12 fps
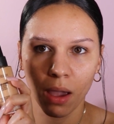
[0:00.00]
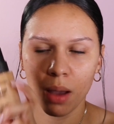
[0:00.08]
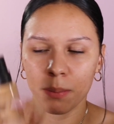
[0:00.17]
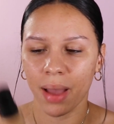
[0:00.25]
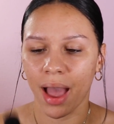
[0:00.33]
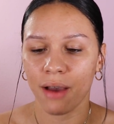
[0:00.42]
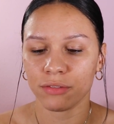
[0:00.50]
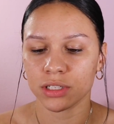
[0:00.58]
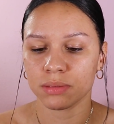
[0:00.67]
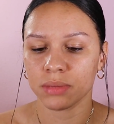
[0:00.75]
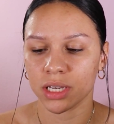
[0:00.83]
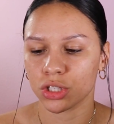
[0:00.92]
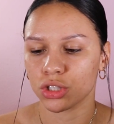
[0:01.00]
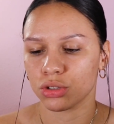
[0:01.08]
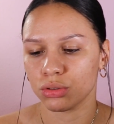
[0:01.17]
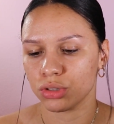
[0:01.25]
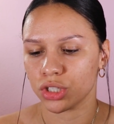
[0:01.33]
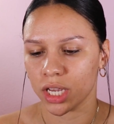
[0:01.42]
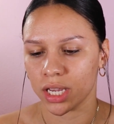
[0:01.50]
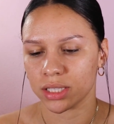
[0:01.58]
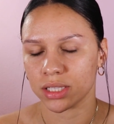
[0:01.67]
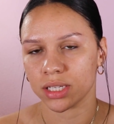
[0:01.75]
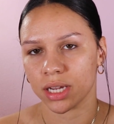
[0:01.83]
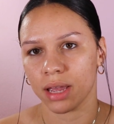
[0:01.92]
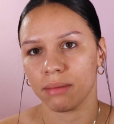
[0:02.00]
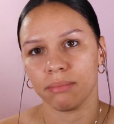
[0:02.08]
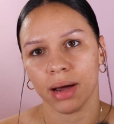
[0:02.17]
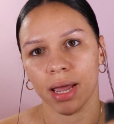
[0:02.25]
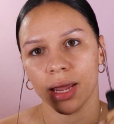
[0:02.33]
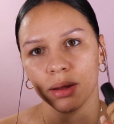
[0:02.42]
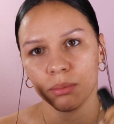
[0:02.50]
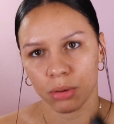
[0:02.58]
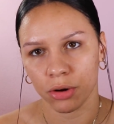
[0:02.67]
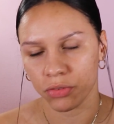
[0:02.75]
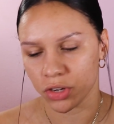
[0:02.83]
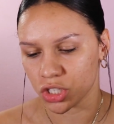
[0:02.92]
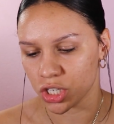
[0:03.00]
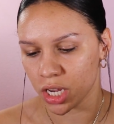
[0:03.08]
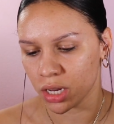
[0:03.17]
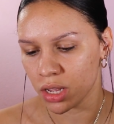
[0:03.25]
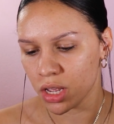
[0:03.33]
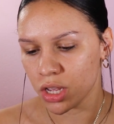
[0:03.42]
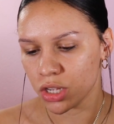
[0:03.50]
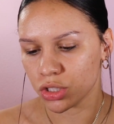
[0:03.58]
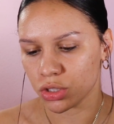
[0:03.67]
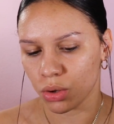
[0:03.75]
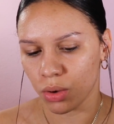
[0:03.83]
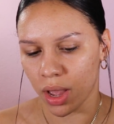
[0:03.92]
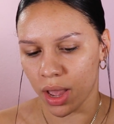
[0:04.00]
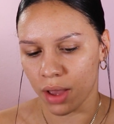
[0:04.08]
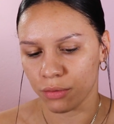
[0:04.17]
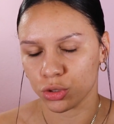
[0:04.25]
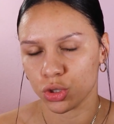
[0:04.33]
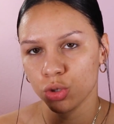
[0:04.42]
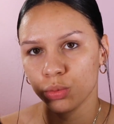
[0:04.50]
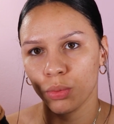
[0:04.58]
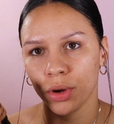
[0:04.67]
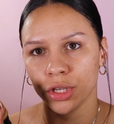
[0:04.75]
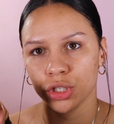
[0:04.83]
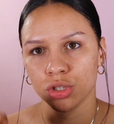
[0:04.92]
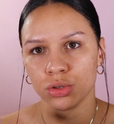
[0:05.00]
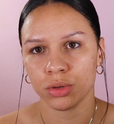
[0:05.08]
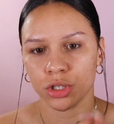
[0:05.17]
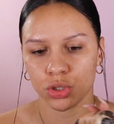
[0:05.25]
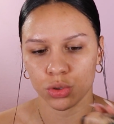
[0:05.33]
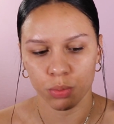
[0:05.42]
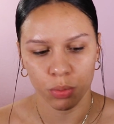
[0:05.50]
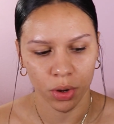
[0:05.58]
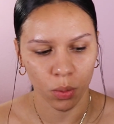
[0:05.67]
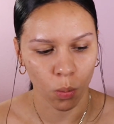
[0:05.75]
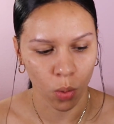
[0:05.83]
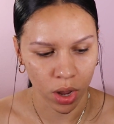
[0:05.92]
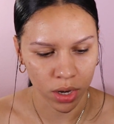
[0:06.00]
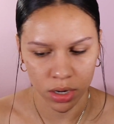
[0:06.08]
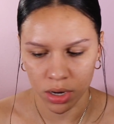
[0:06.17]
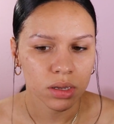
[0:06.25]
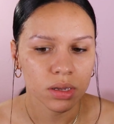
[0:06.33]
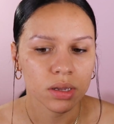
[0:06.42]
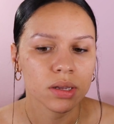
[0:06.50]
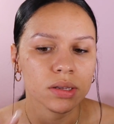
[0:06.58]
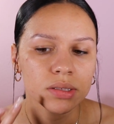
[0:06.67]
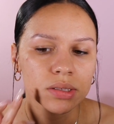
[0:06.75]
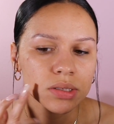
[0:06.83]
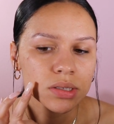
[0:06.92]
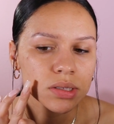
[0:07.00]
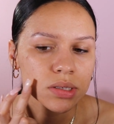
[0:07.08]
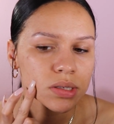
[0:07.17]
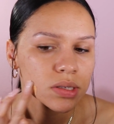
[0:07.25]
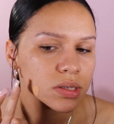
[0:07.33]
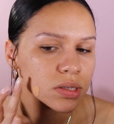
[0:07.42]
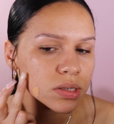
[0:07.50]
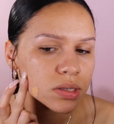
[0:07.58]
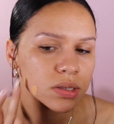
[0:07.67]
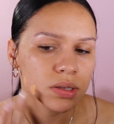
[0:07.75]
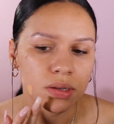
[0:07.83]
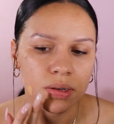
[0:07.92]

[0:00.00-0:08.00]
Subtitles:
I have to mix two shades to get my perfect shade, so I have 2.2 and 2.1. Okay, so just gonna